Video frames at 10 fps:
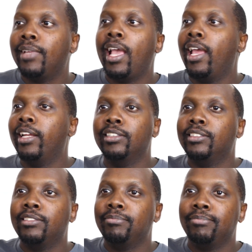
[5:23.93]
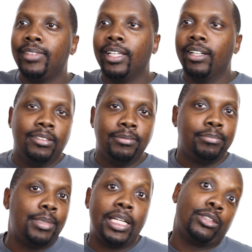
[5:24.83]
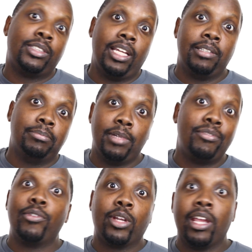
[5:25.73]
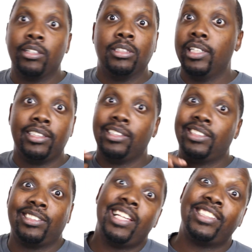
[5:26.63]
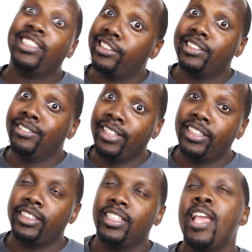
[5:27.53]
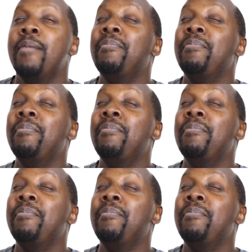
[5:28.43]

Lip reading: And, you know, Patrick Jane, my favorite character. Like, that's easy. That's easy.